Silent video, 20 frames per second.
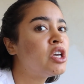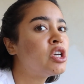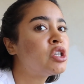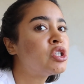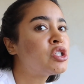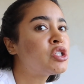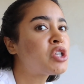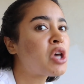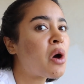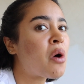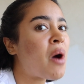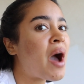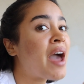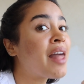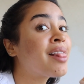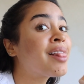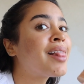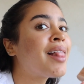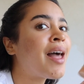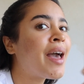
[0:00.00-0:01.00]
So I
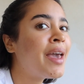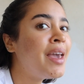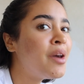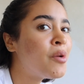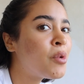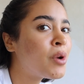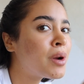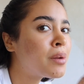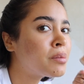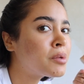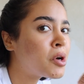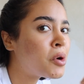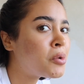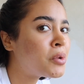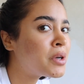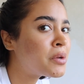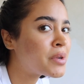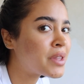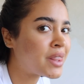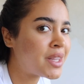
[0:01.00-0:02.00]
like where I'm
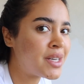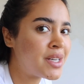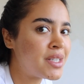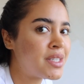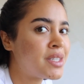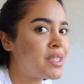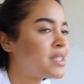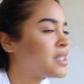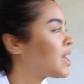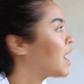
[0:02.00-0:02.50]
going with this.